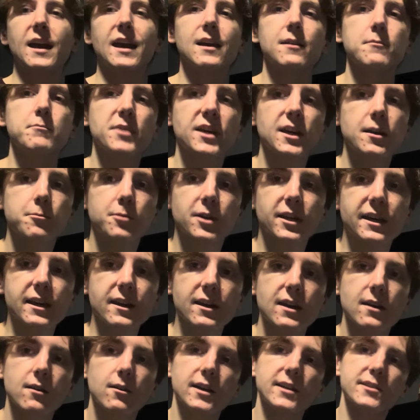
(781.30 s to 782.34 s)
and be able to
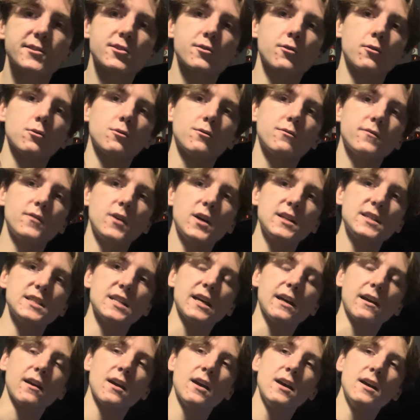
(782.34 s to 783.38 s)
get external
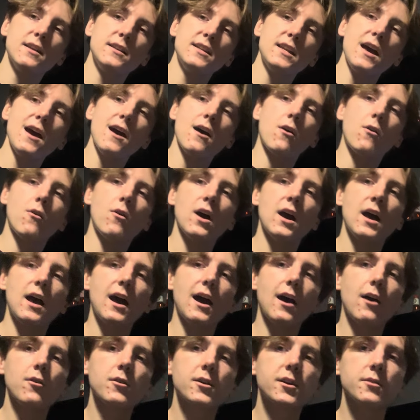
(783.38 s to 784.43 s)
funding. Now,
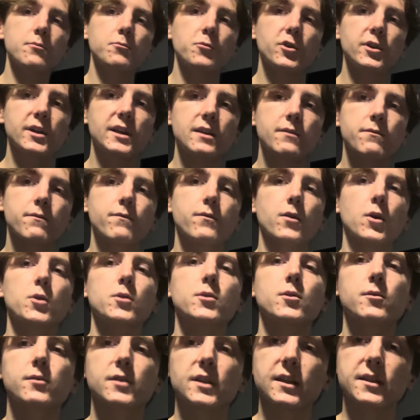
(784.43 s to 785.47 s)
how can we
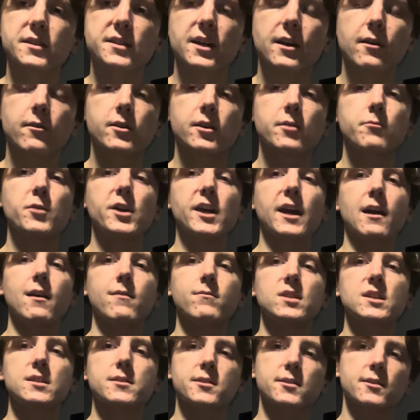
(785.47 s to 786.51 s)
further this? How can we
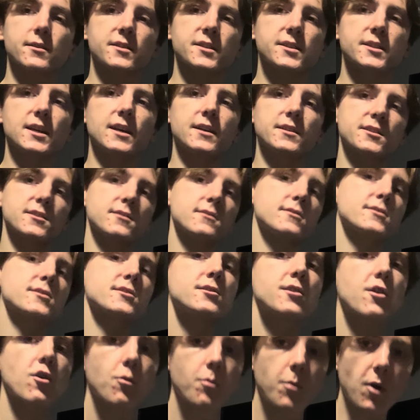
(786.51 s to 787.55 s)
have this success
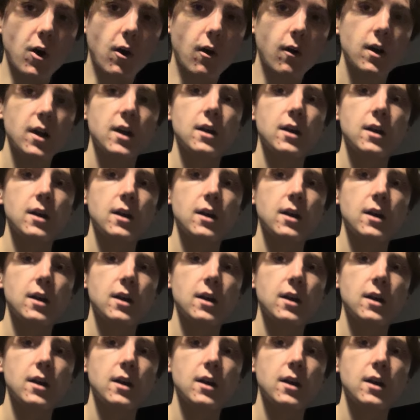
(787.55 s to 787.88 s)
snowball?